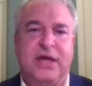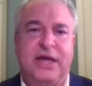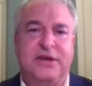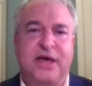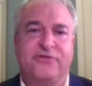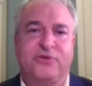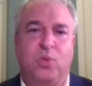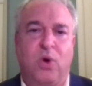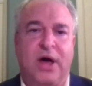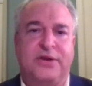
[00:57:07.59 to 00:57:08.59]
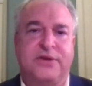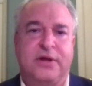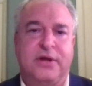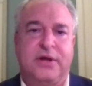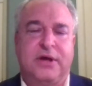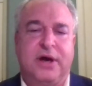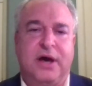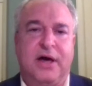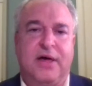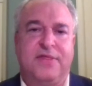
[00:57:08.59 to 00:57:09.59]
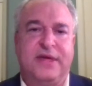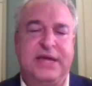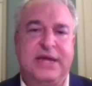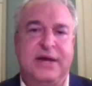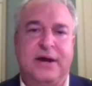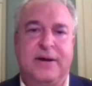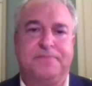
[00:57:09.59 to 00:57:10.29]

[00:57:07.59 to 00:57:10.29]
It doesn't want the